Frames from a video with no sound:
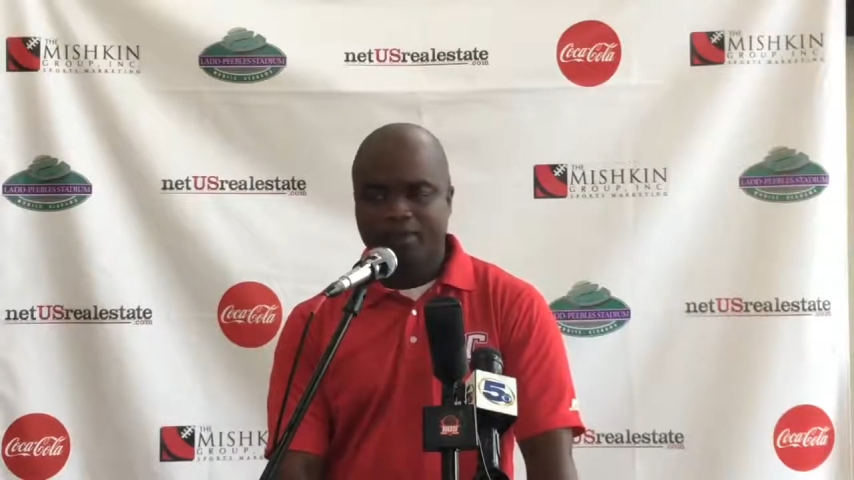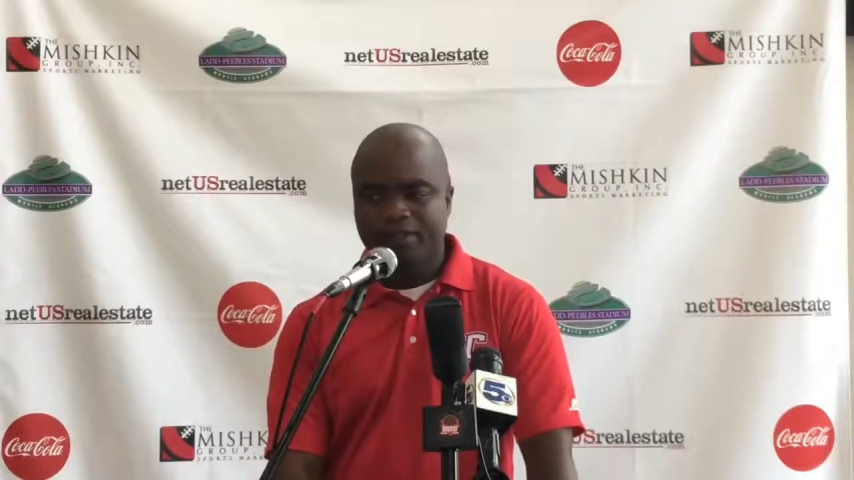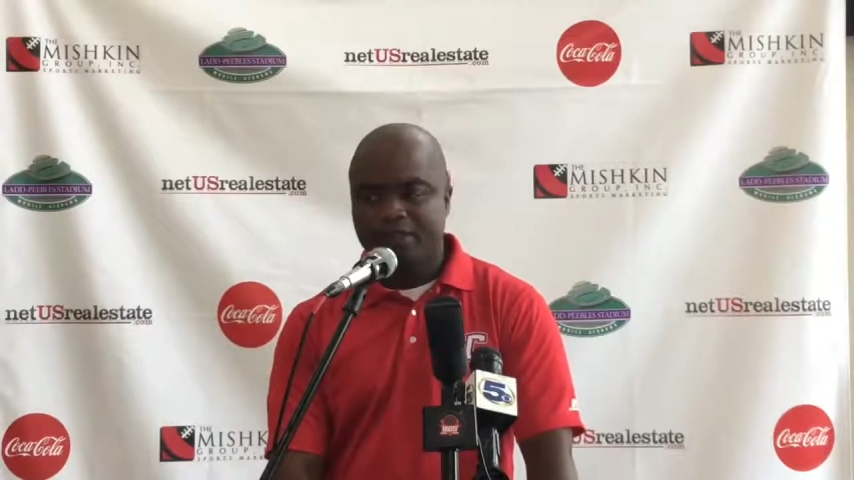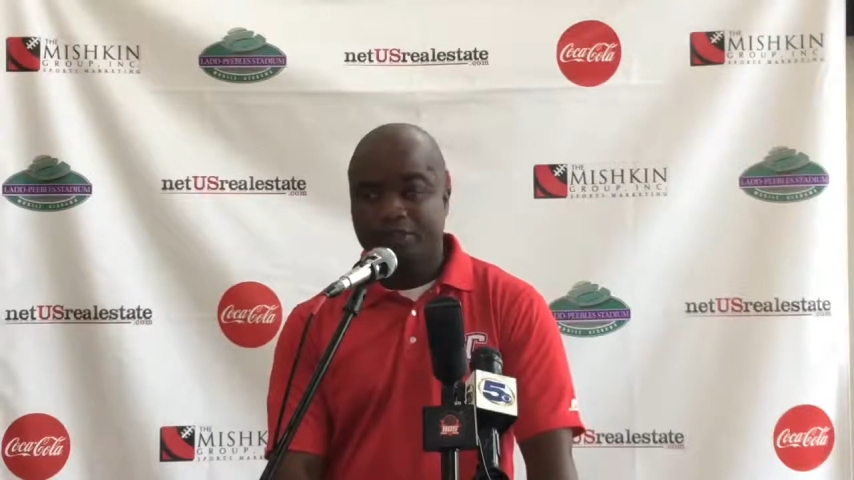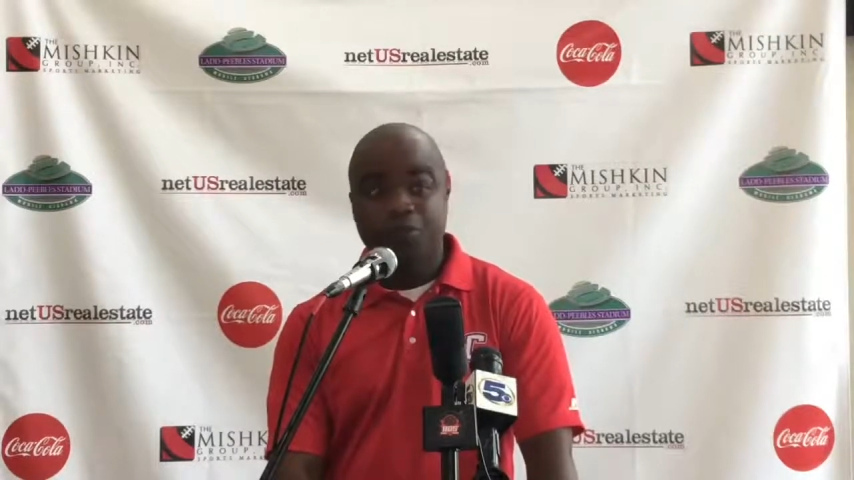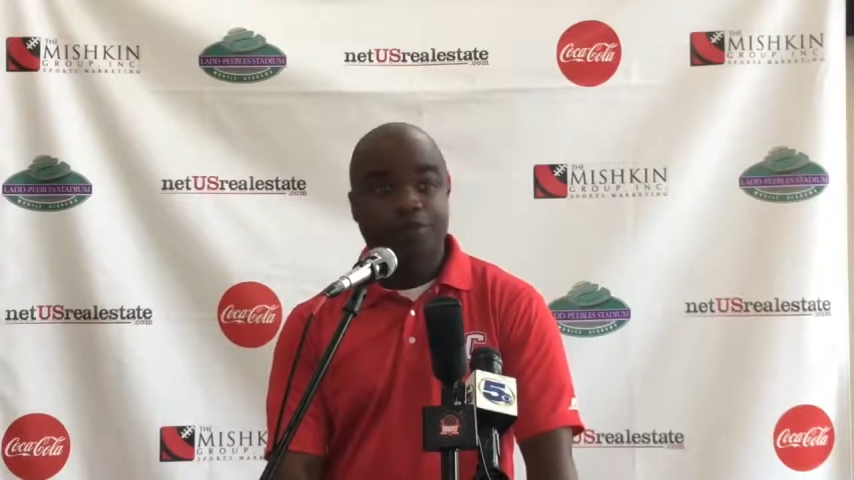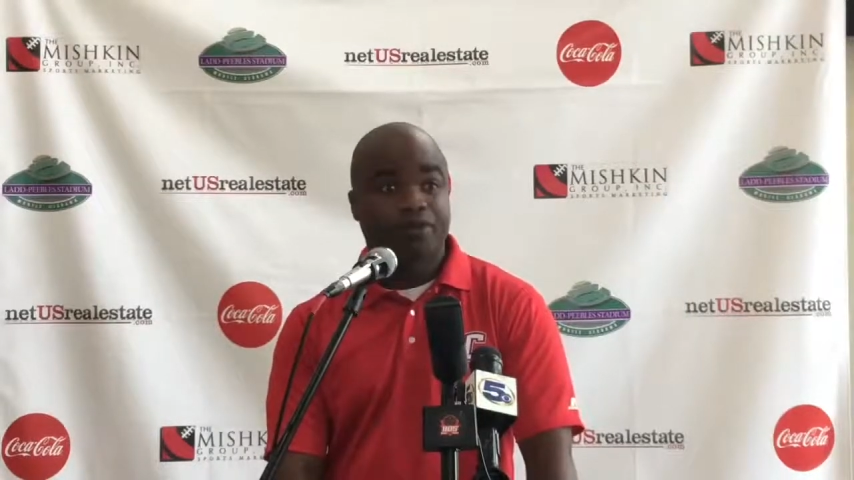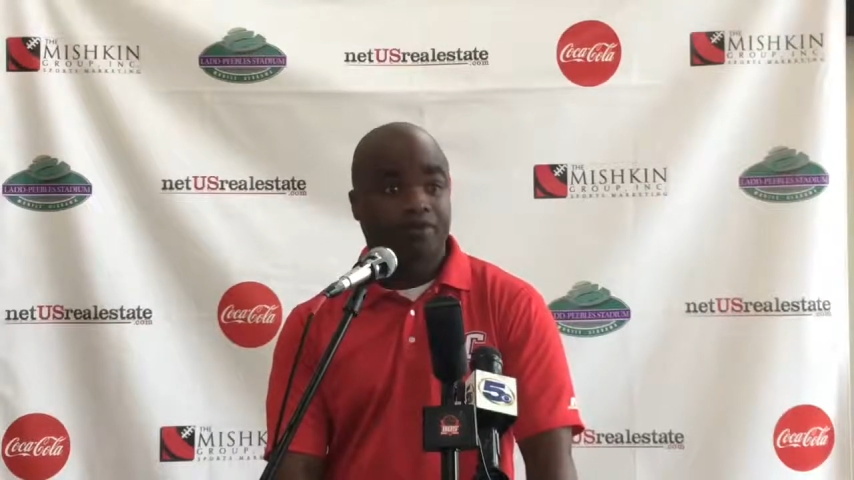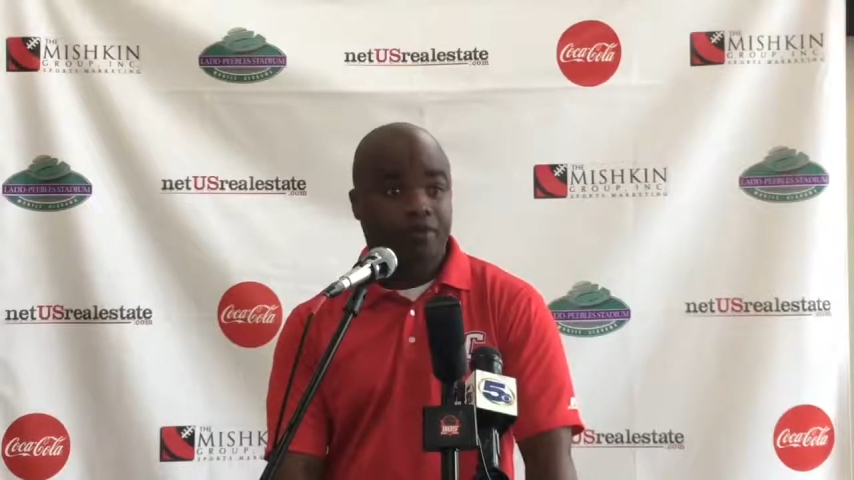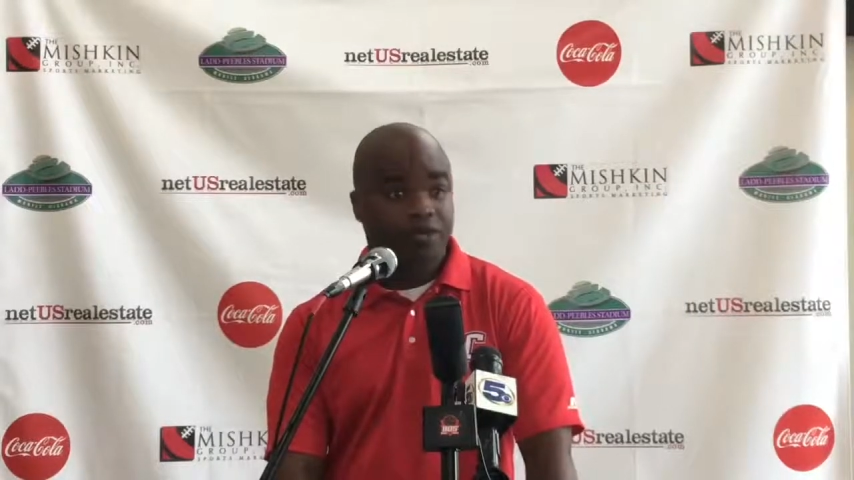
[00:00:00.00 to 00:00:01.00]
super
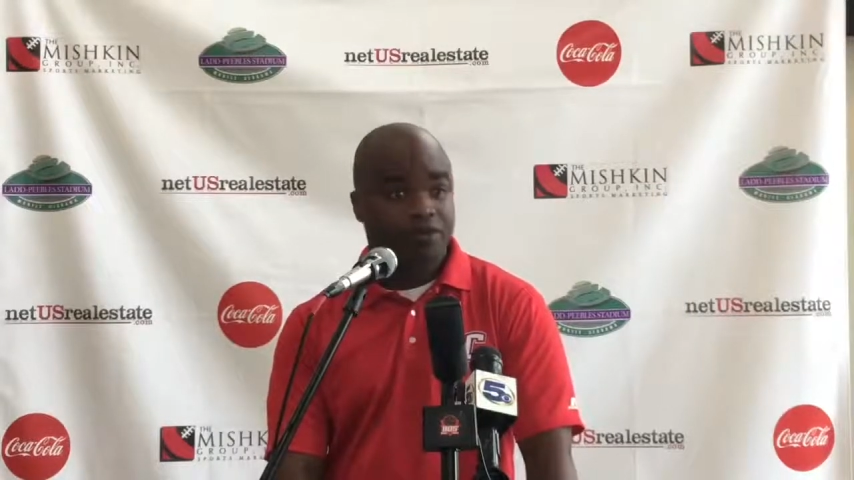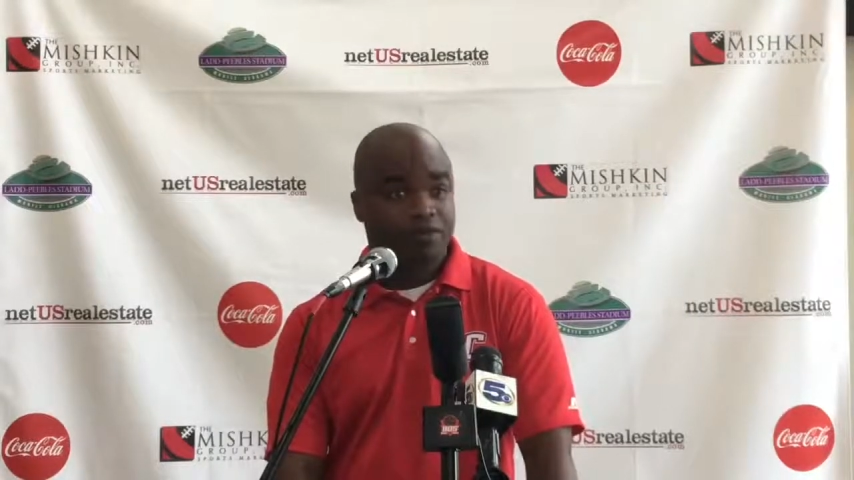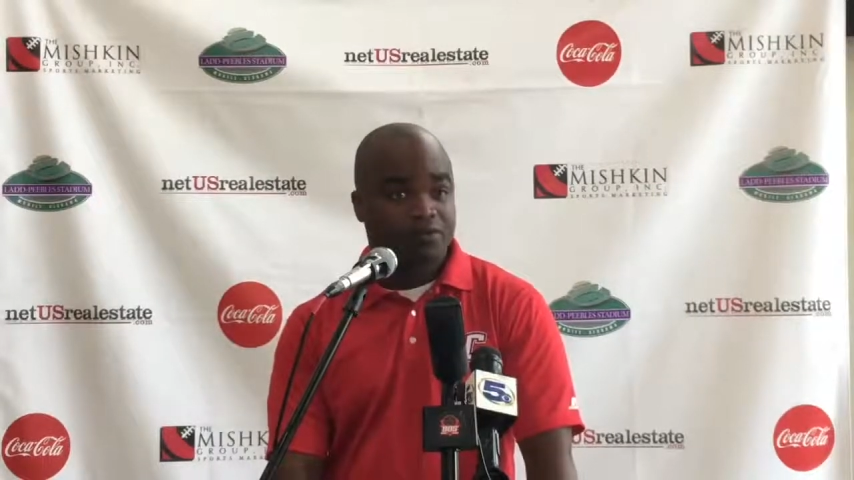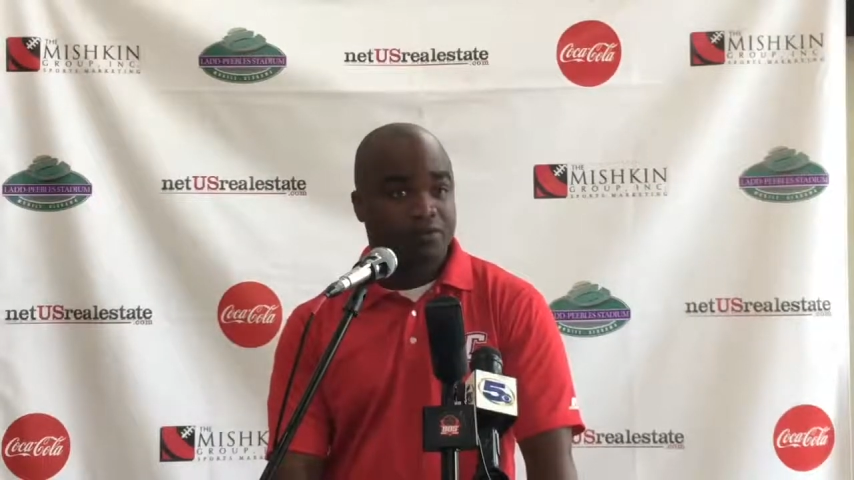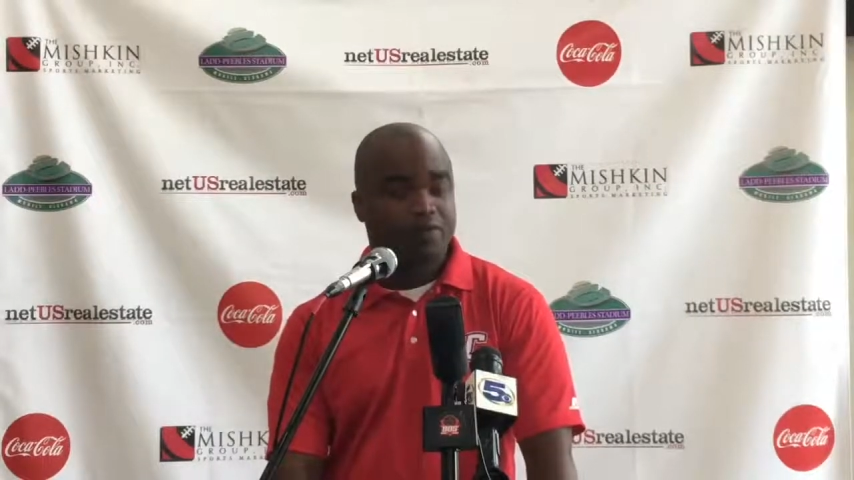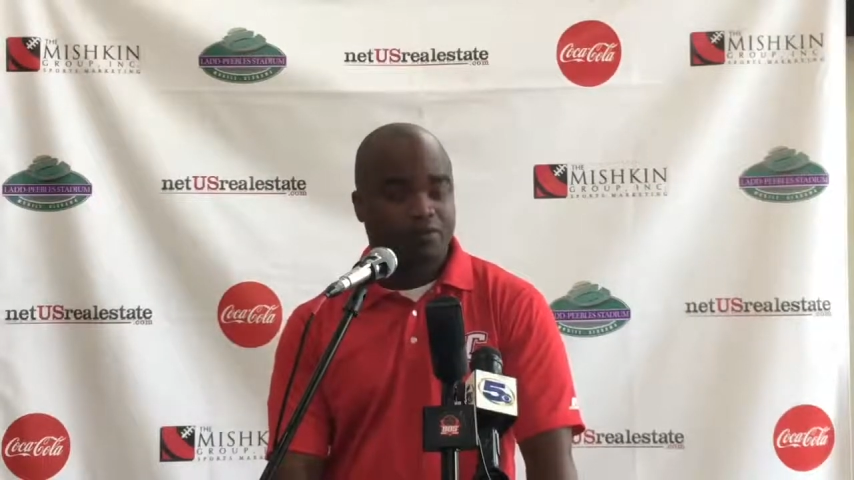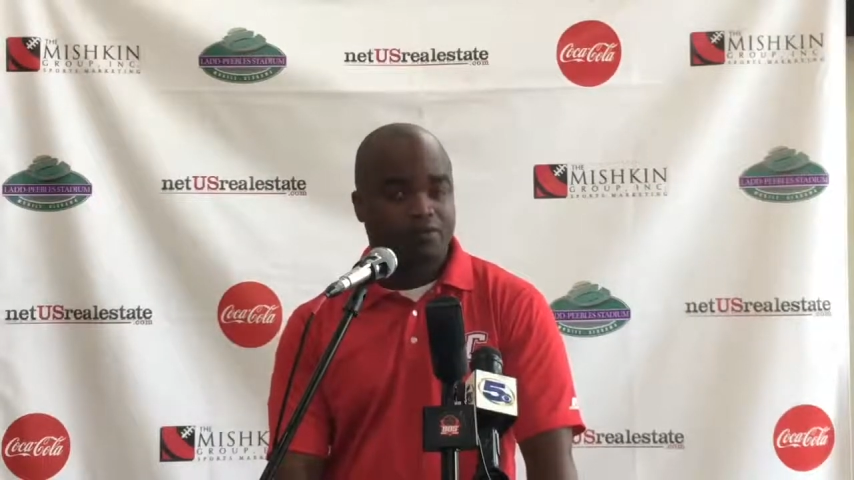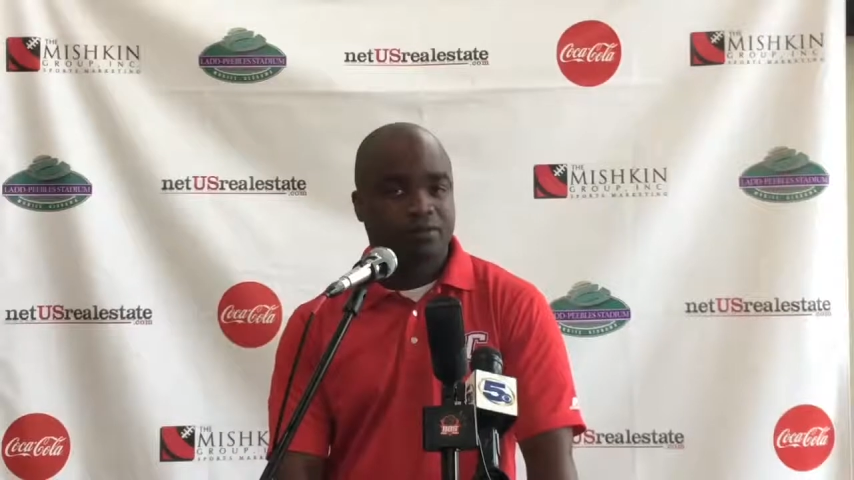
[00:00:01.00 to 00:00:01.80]
competitive.